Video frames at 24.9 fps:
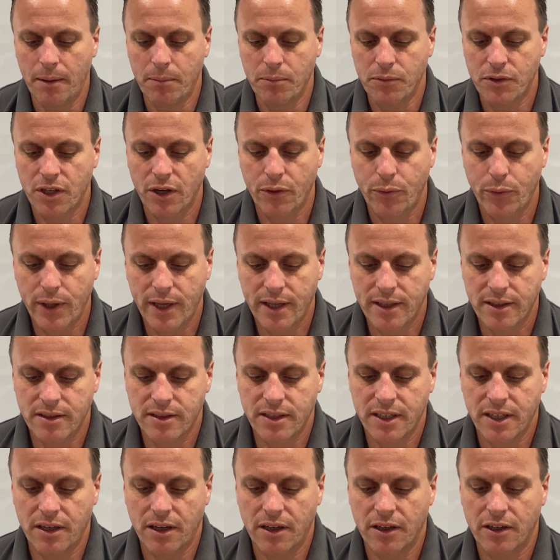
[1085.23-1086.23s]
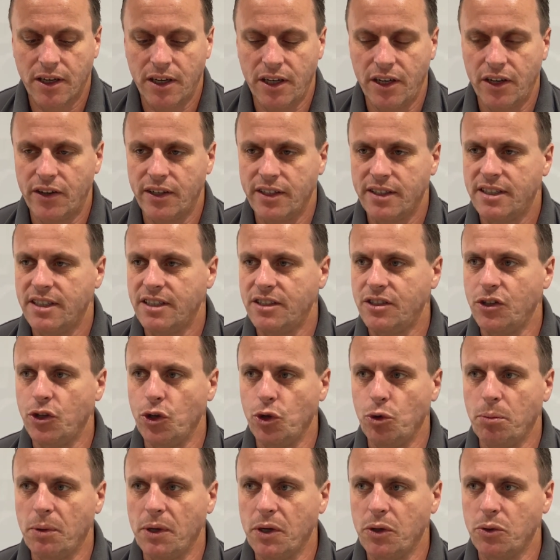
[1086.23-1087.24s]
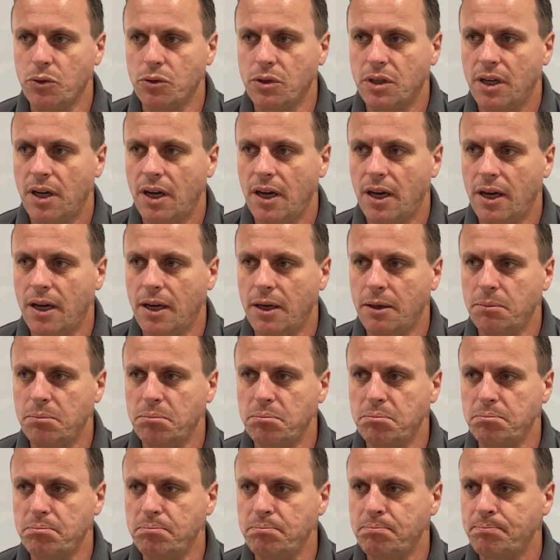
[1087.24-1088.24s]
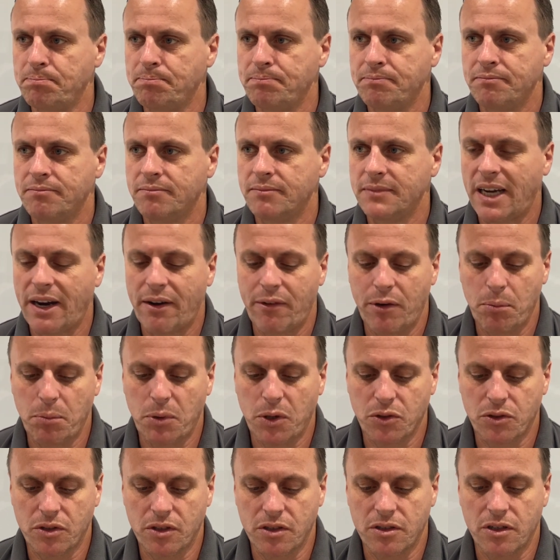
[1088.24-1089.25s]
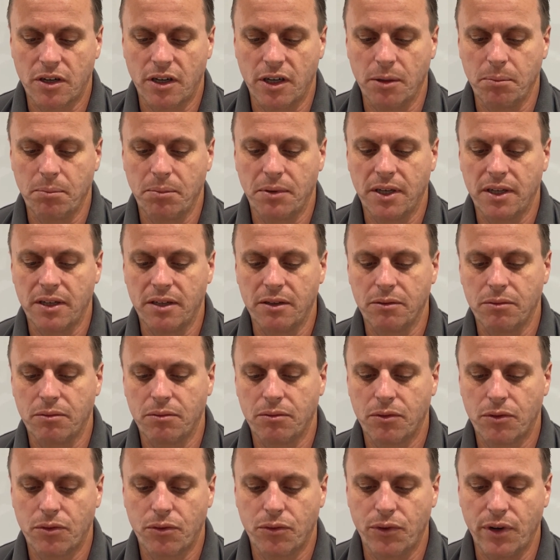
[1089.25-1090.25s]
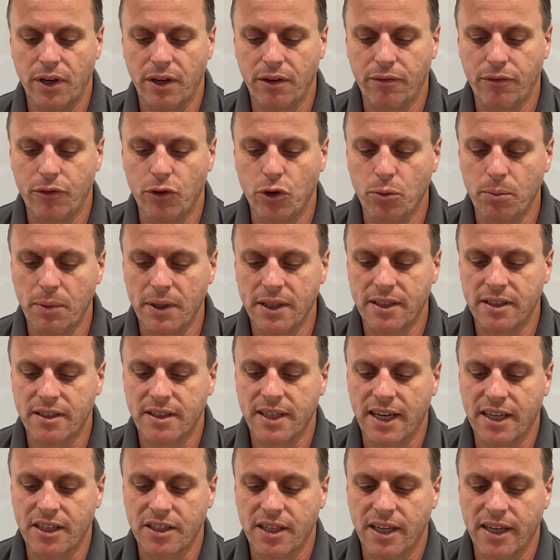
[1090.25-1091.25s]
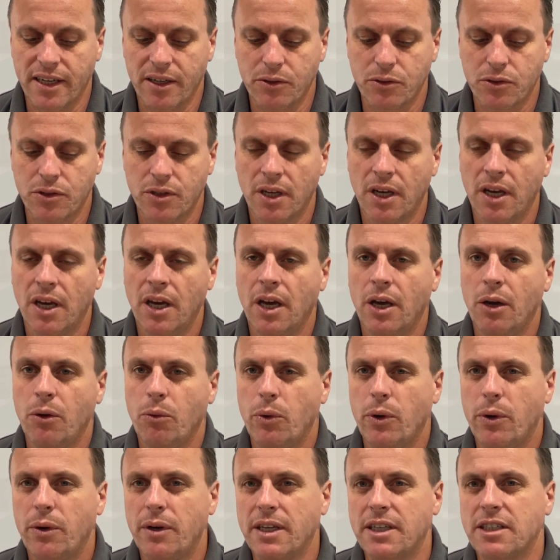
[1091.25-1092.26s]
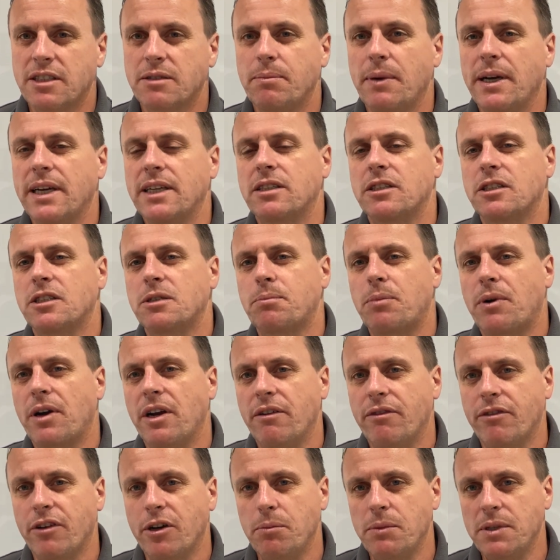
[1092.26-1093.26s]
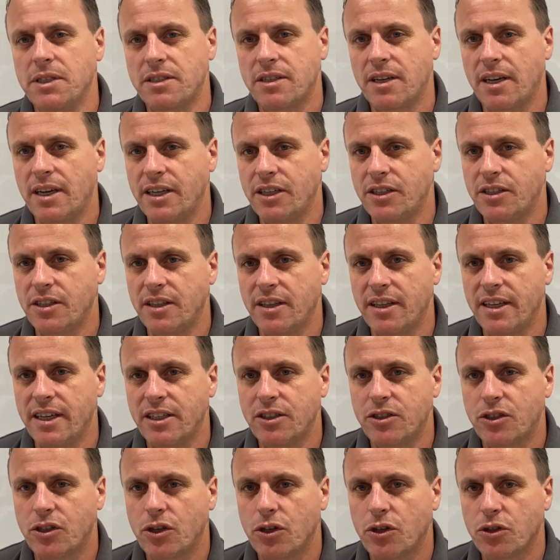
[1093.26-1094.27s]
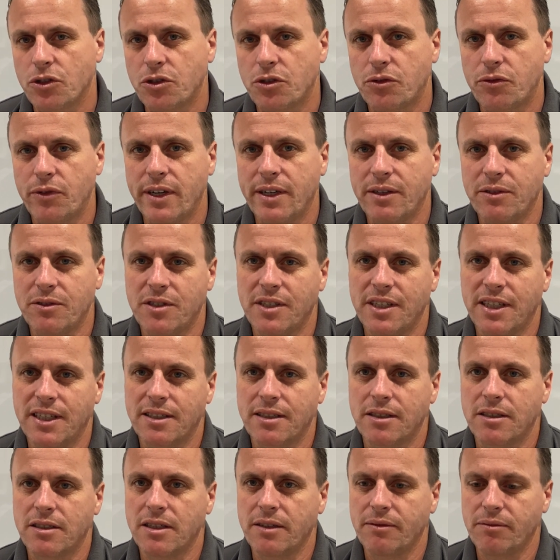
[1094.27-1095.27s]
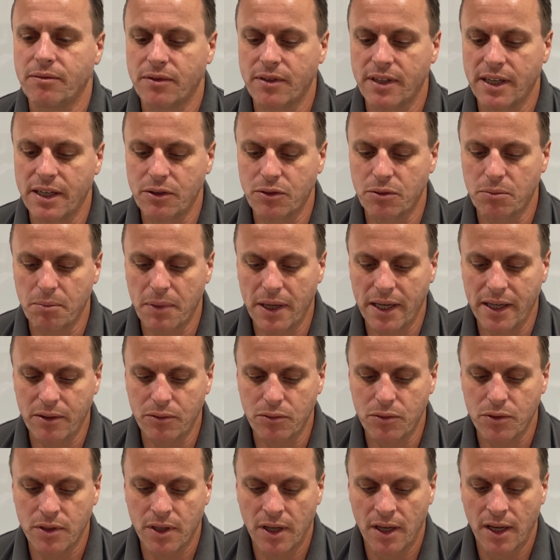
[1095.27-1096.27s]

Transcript: So if we consider like a 90s new build, Harry Potter type, 3-4 bed detached house, we would expect a spray foam insulation in there to cost around £6,000 to £7,000.